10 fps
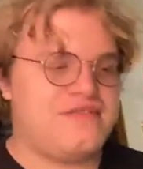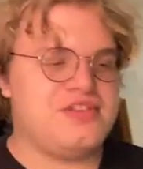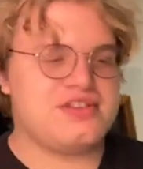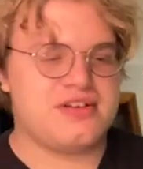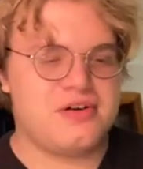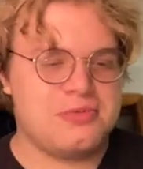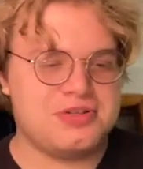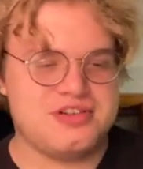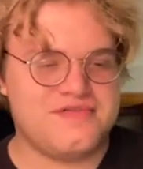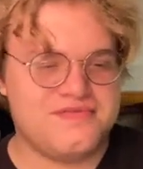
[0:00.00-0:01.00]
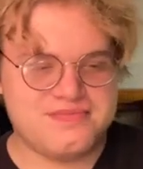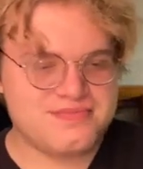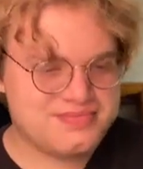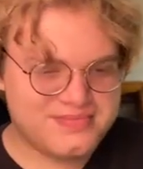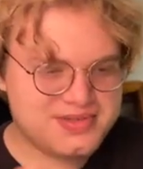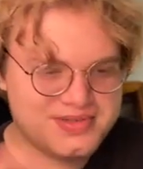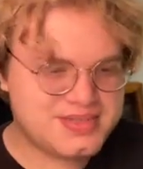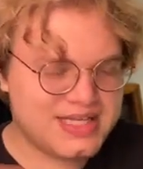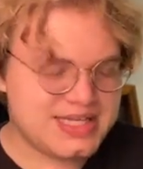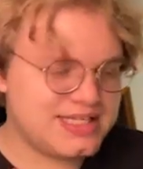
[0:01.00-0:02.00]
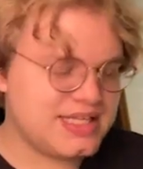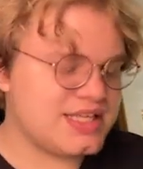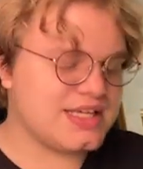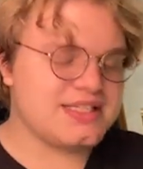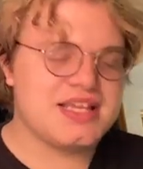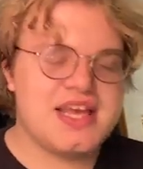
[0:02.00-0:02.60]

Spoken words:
just a whole bunch of D&D things.